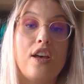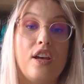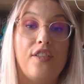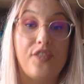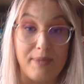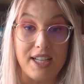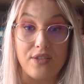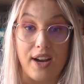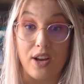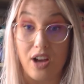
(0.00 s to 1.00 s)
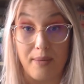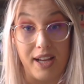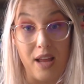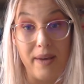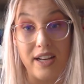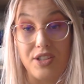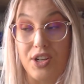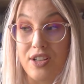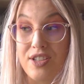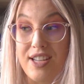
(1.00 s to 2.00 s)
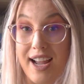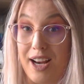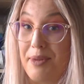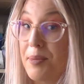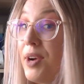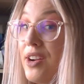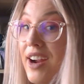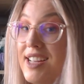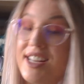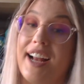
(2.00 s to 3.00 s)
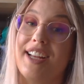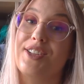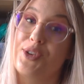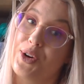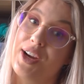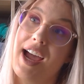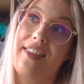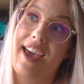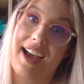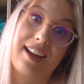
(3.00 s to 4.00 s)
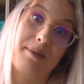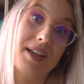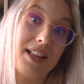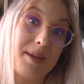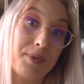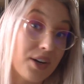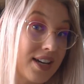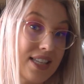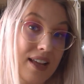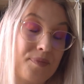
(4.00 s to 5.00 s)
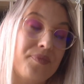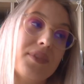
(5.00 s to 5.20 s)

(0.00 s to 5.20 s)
For me to write a comment about a student's academic progress, I need to know how they're academically progressing.